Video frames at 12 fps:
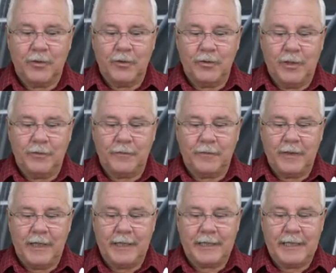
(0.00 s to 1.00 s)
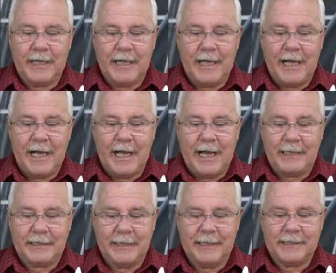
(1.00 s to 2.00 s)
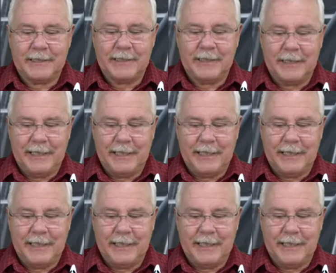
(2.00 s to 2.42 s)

You don't fly it as, it's